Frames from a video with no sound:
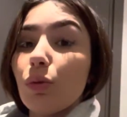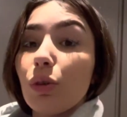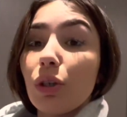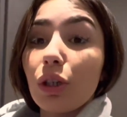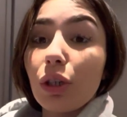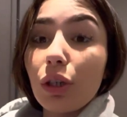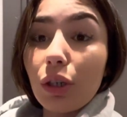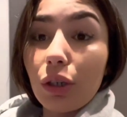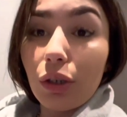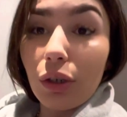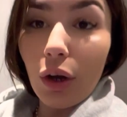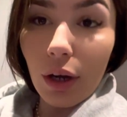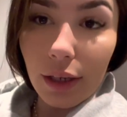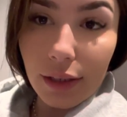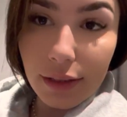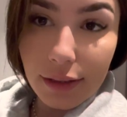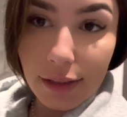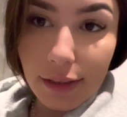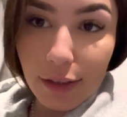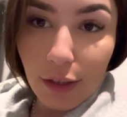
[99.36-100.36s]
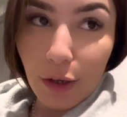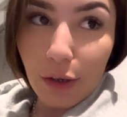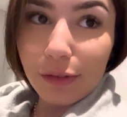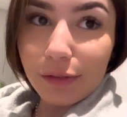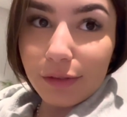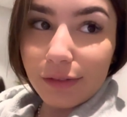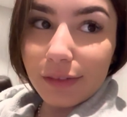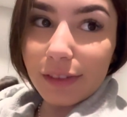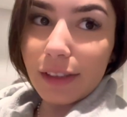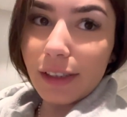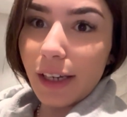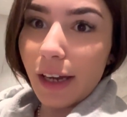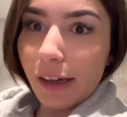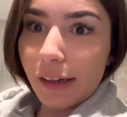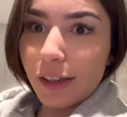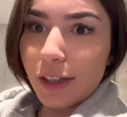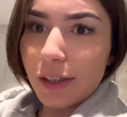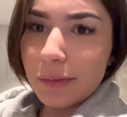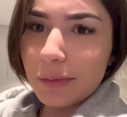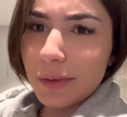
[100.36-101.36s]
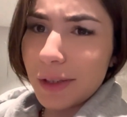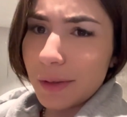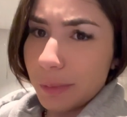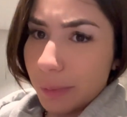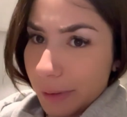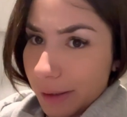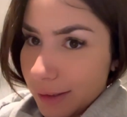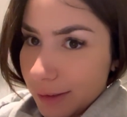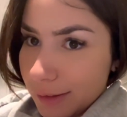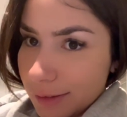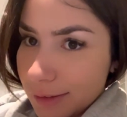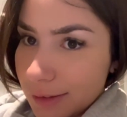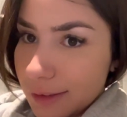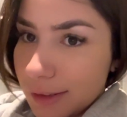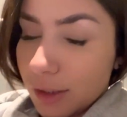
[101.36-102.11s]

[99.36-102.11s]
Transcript: We're gonna ignore it, so yeah, now I'm gonna pee,